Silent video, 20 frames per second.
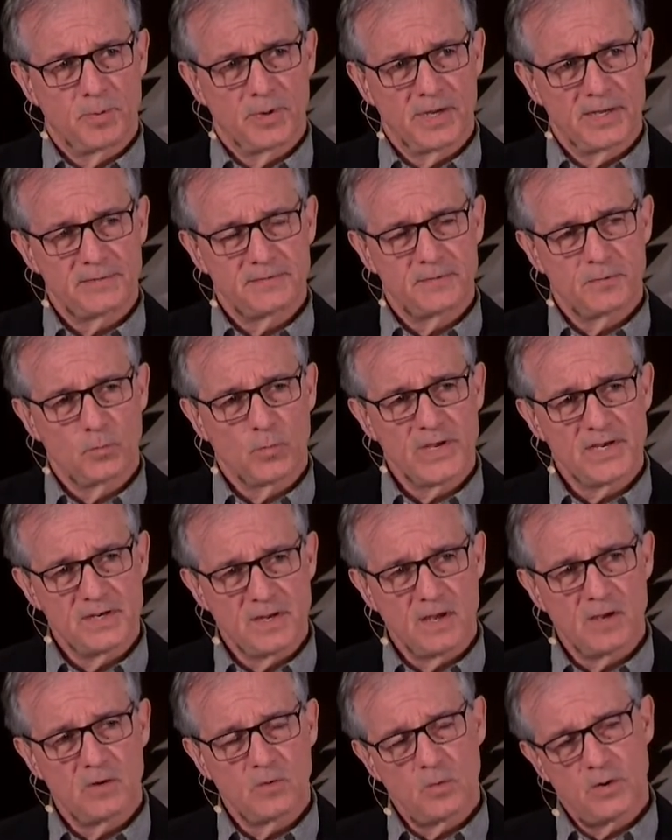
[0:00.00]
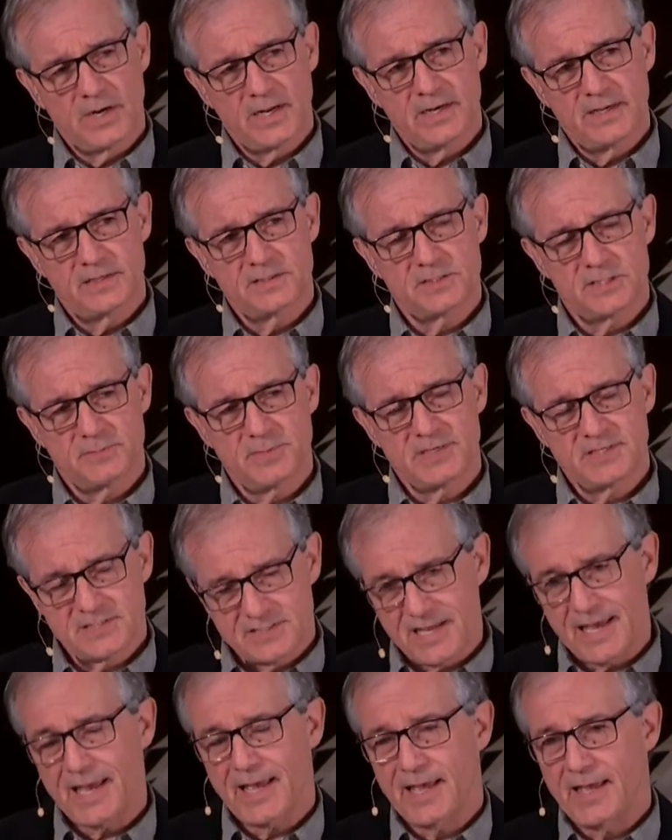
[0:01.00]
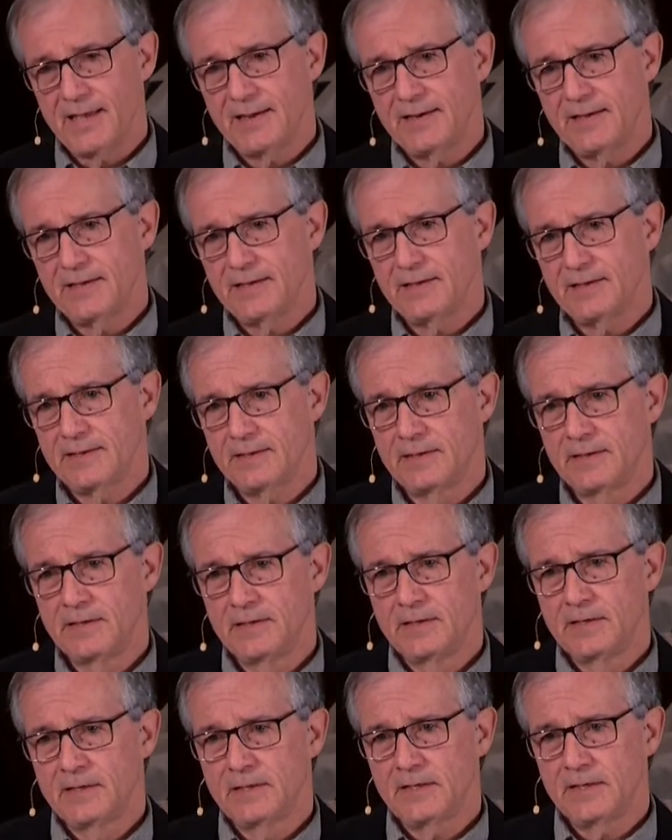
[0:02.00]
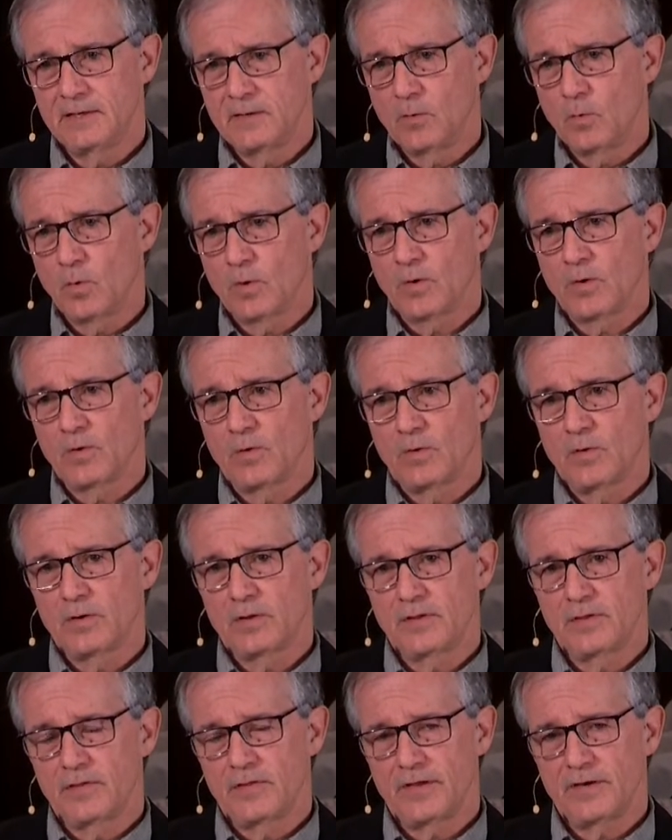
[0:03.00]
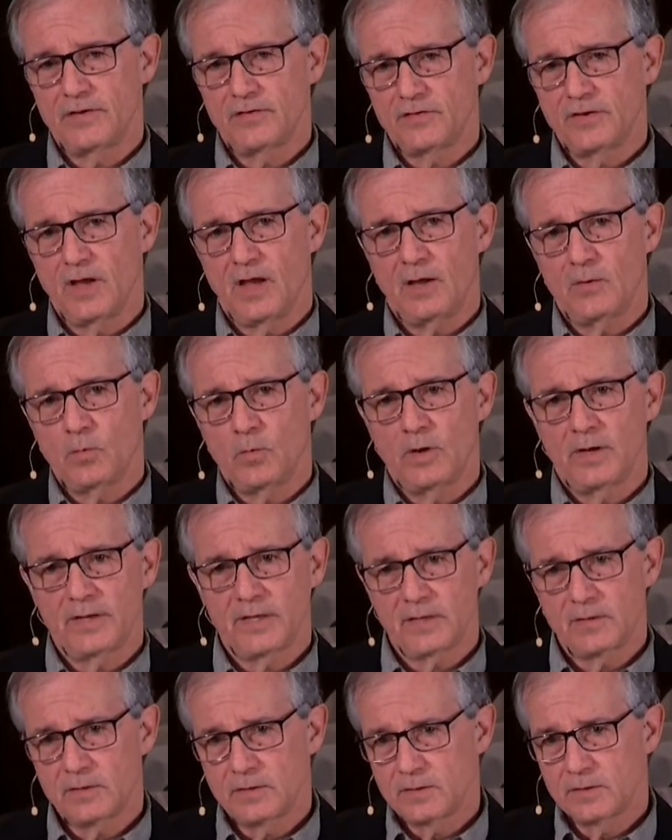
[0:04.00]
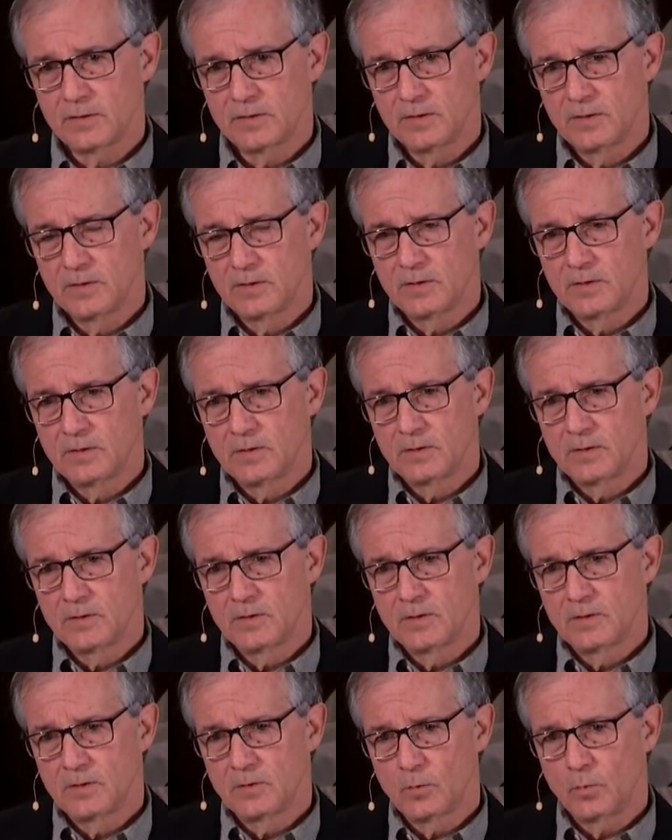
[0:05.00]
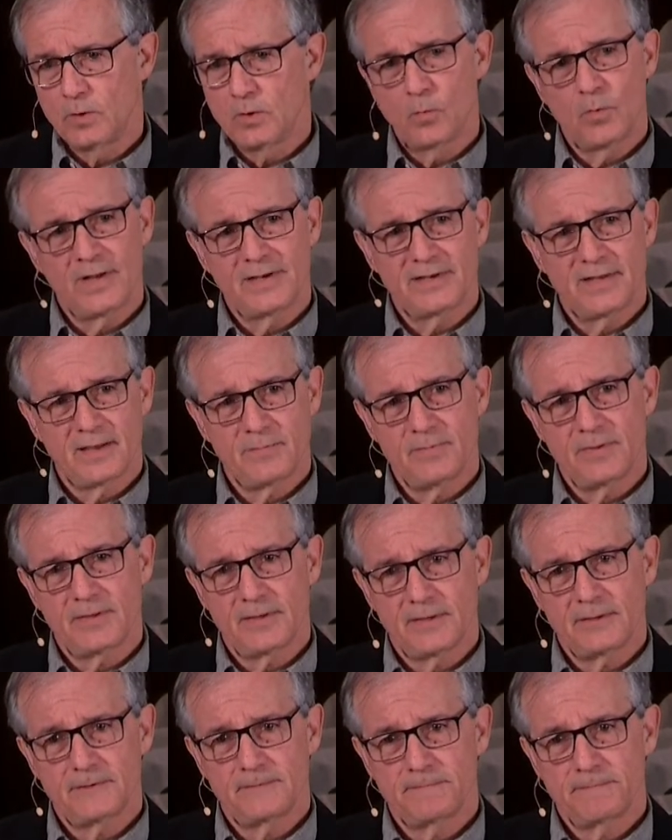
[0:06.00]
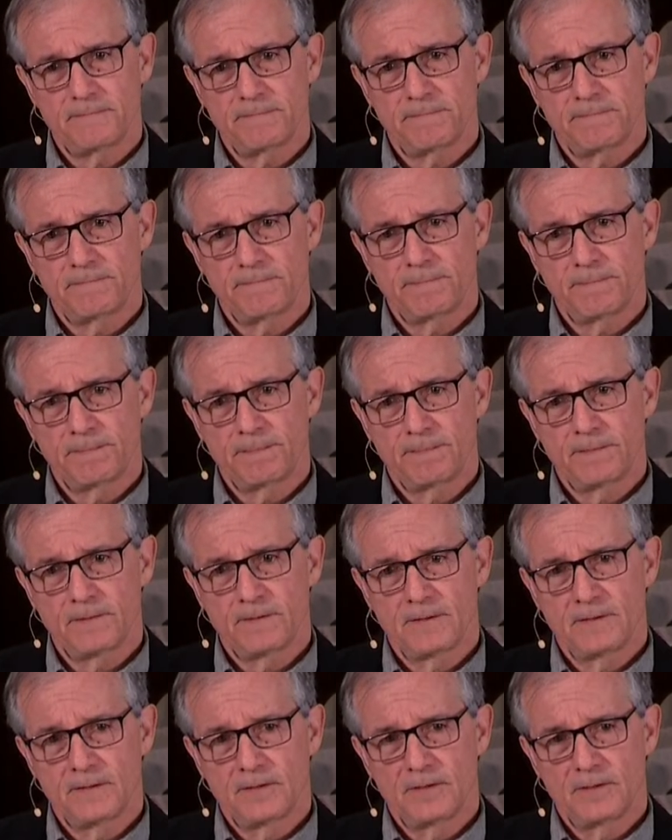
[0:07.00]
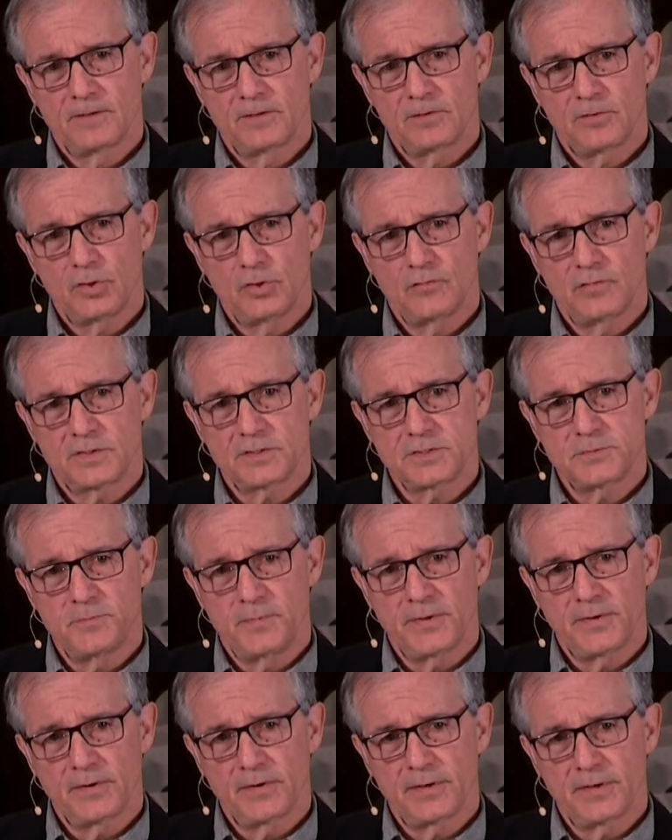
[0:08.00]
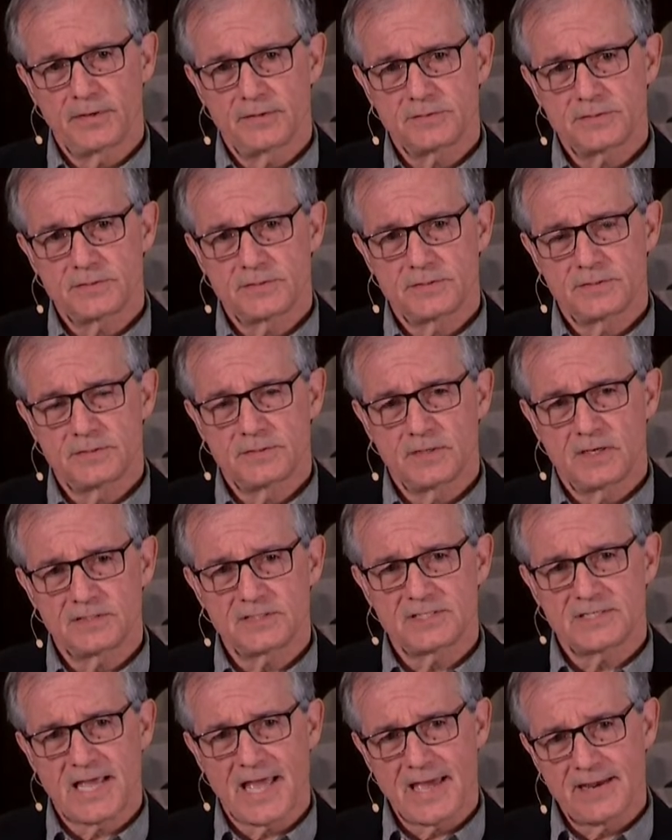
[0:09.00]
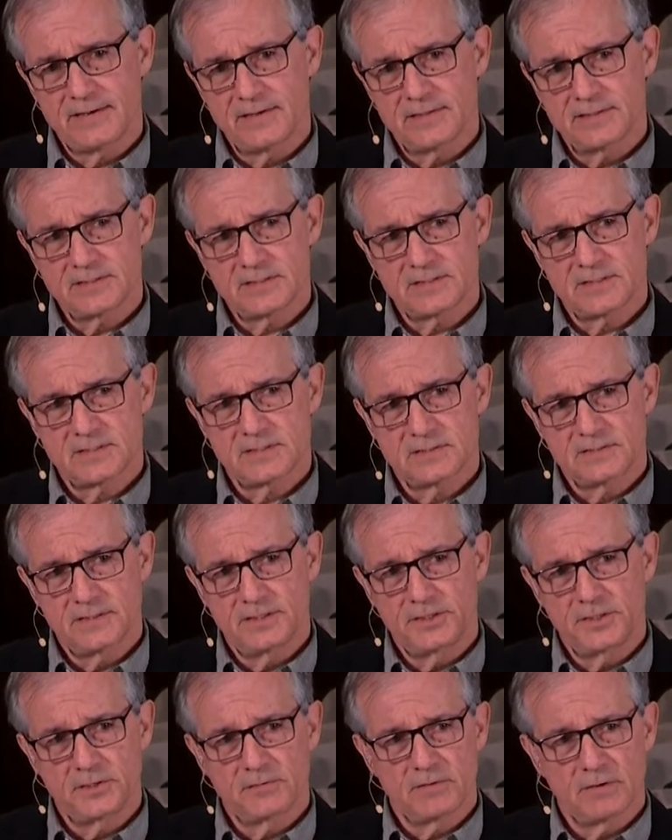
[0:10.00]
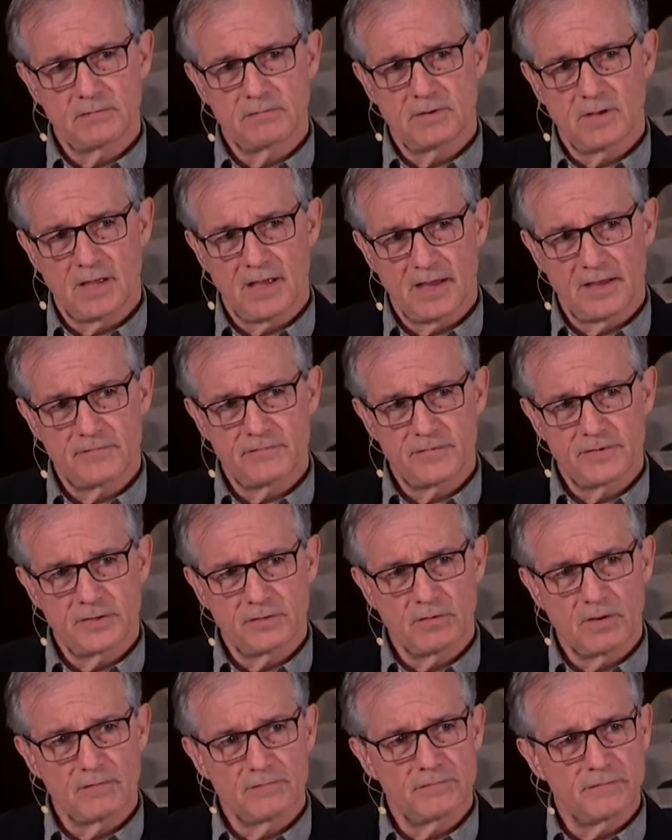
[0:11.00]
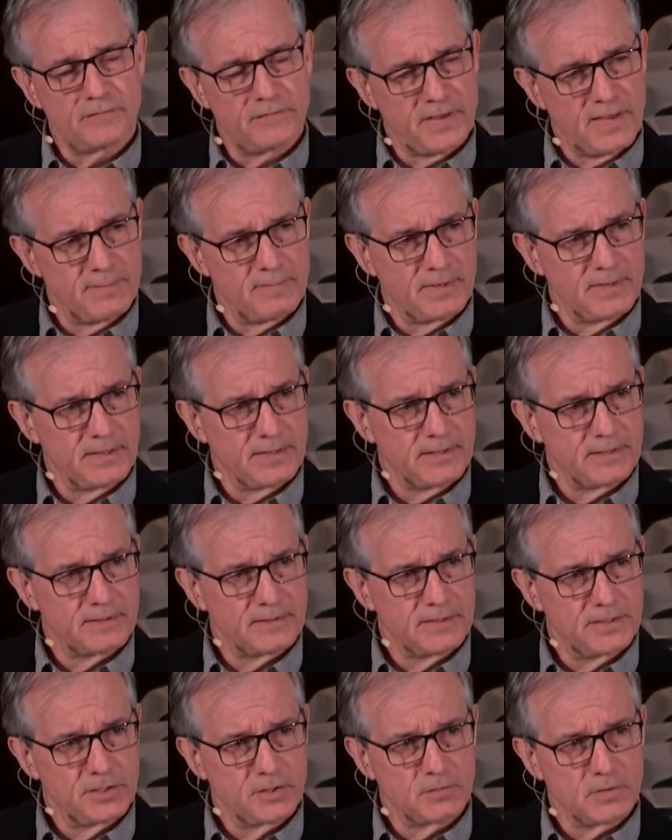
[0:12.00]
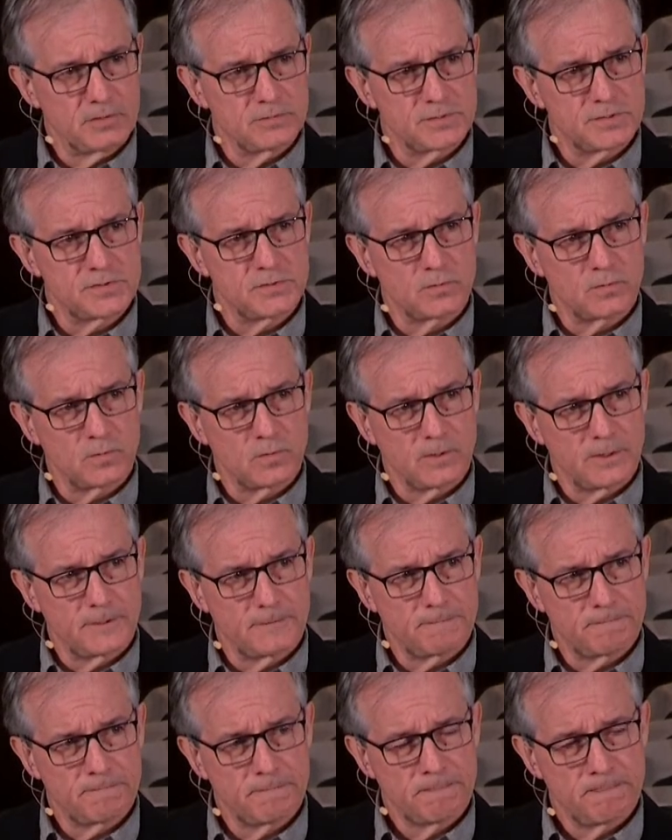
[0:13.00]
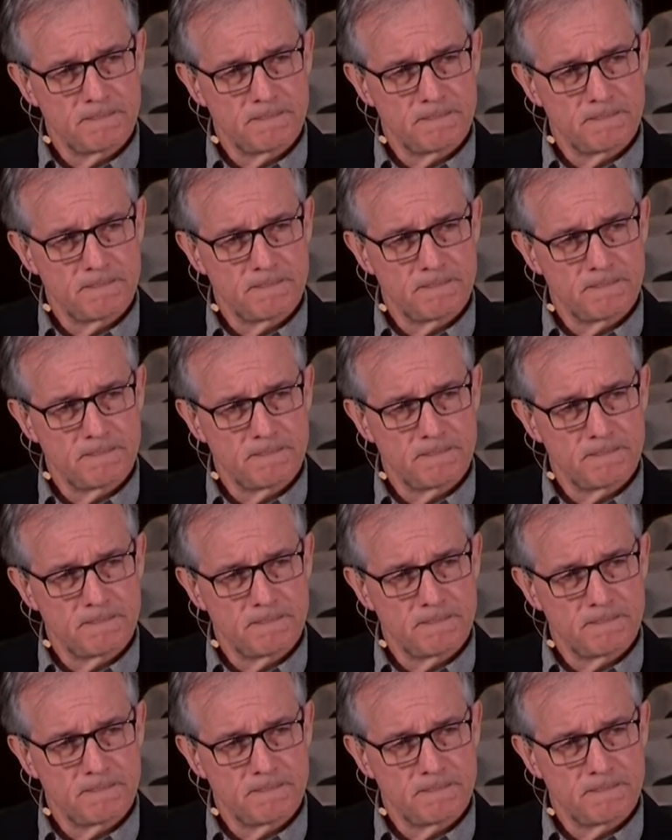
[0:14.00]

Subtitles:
but we know what it is to be sad in a world that is not what it will one day be. You've experienced a sadness in your own life, in your own family, in your own story.